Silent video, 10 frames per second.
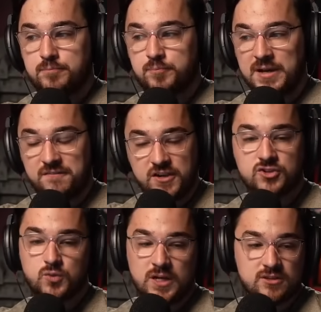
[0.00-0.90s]
But it
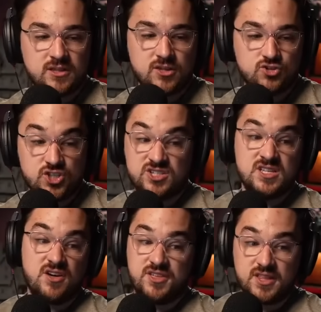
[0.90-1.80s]
feels weird that there's just
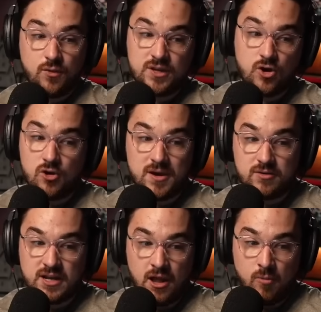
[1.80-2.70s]
nothing that we know about
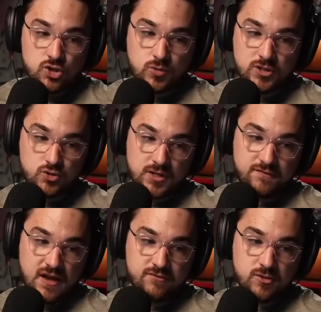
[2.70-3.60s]
right now.
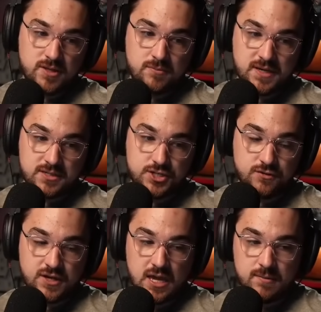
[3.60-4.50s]
2025 could be the biggest year
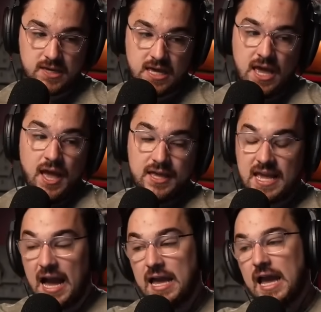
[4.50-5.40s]
of gaming.
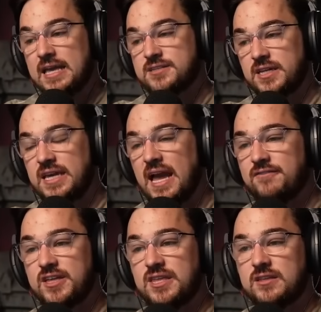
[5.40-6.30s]
Yeah, it's gonna
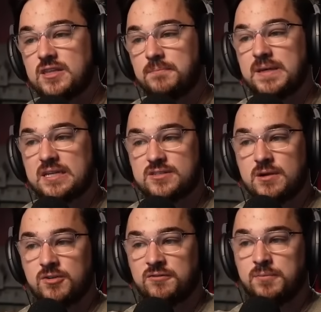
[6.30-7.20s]
have, I think, the biggest
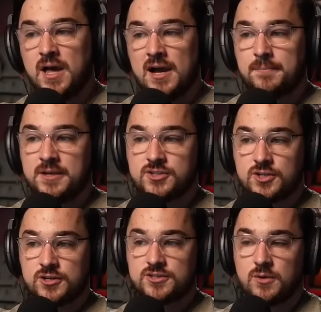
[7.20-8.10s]
number of
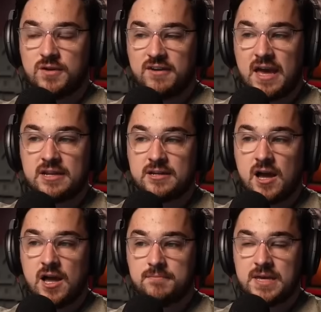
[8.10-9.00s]
blockbusters that we've had in a
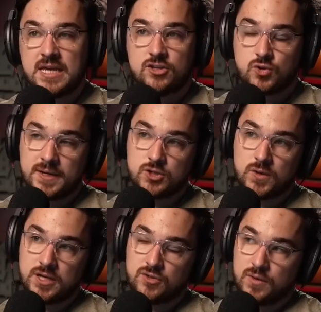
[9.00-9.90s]
hot minute.
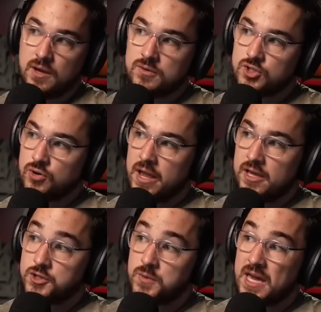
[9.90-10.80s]
2023 was great
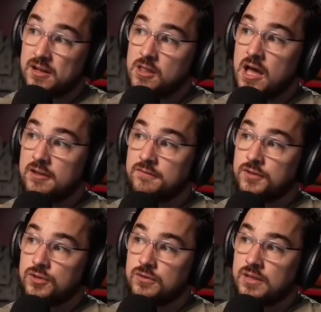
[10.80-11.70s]
because we had a lot of,
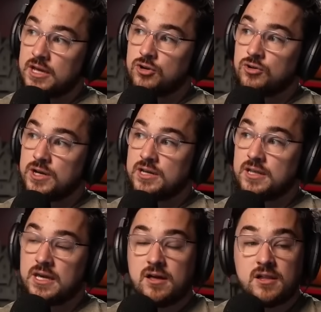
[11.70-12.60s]
like,
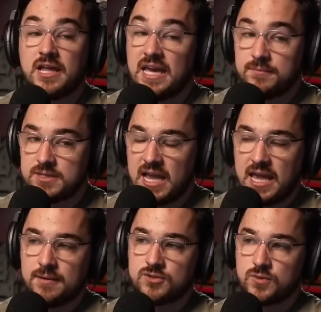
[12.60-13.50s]
critically acclaimed
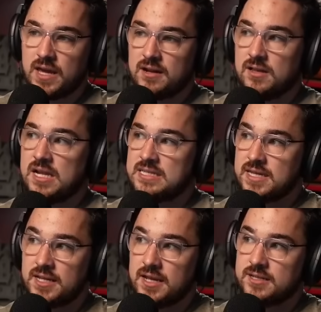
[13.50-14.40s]
games. We had a lot of
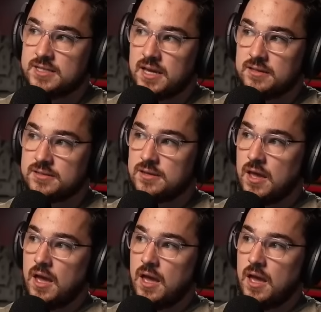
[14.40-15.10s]
10 out of 10s.